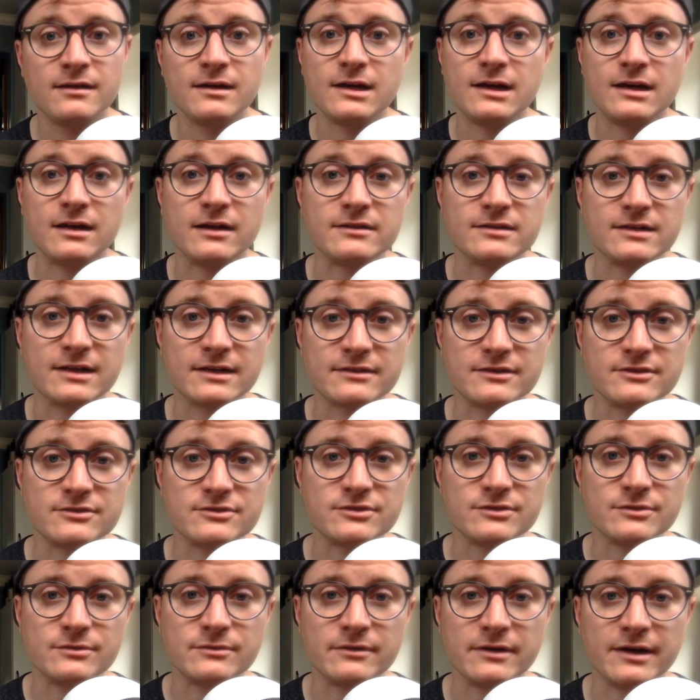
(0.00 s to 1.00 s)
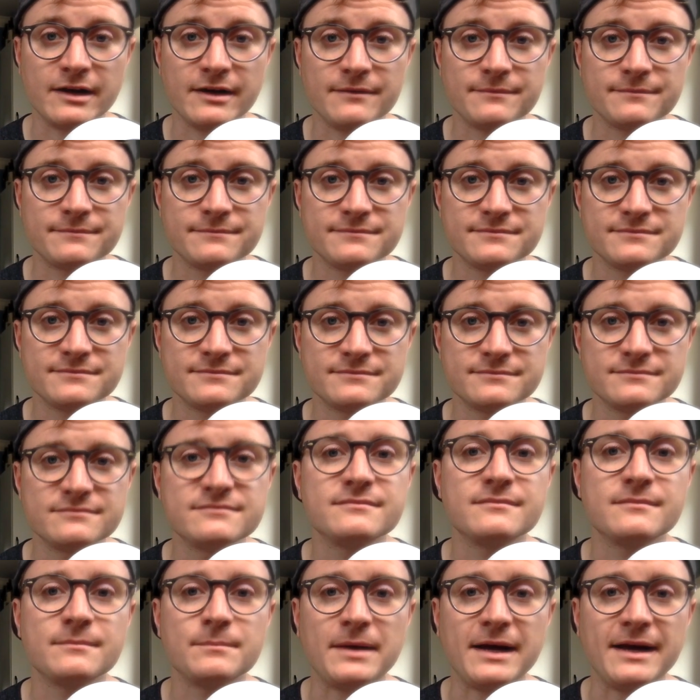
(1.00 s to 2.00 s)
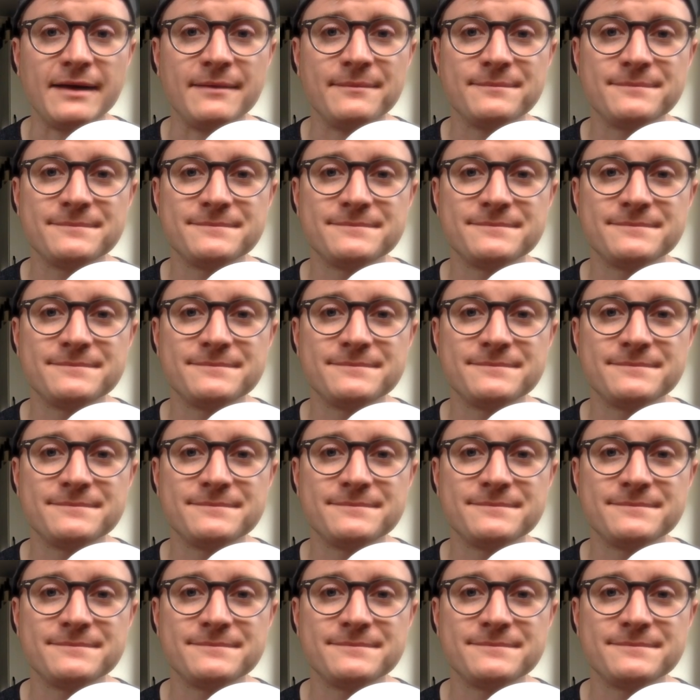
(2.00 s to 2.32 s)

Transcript: and I'll talk to you soon, all right? Bye.